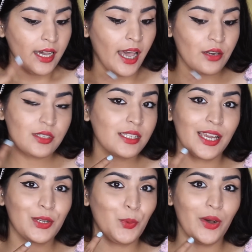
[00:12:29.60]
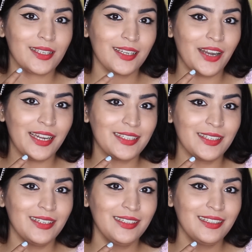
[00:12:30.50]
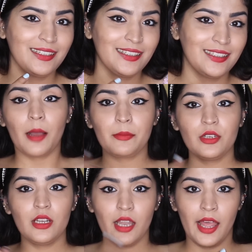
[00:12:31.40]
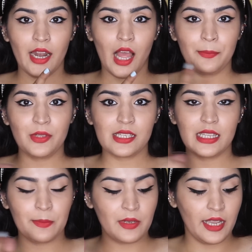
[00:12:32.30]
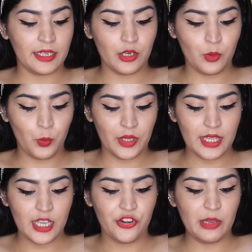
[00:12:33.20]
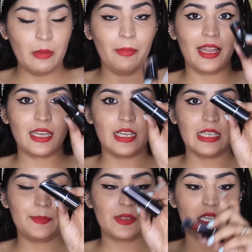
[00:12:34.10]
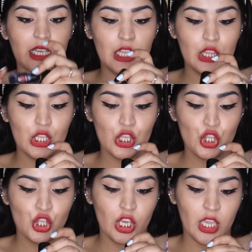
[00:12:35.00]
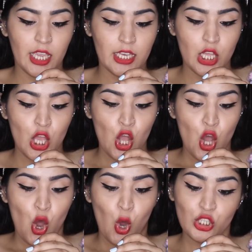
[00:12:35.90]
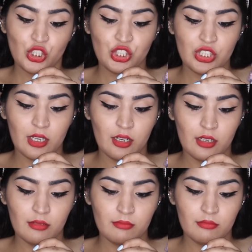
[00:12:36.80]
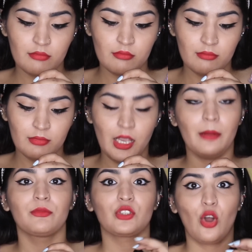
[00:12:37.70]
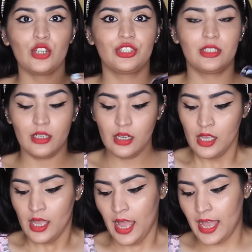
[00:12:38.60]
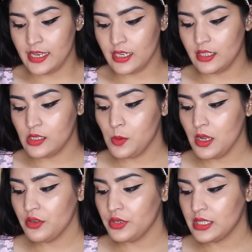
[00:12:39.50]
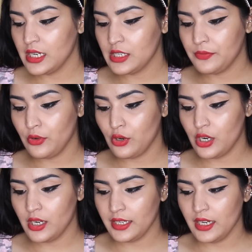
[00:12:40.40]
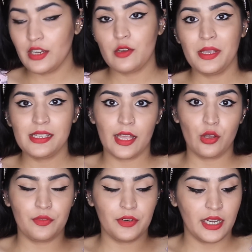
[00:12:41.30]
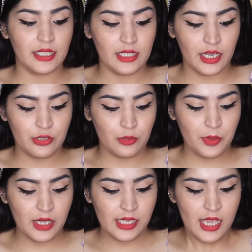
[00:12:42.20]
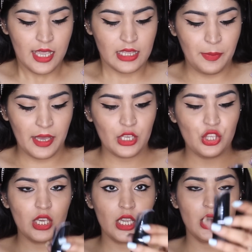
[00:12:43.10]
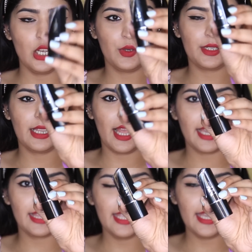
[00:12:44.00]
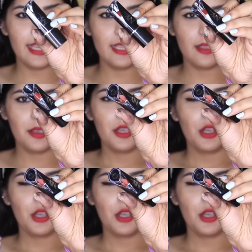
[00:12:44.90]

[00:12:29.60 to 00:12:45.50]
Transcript: I don't see it working right here. I'm gonna layer up this lip liner with the creamy matte lipstick in the shade Hotstar. Yeah, Hotstar, and this one retailed for 99 rupees. I got it for 99 rupees. The packaging looks like this.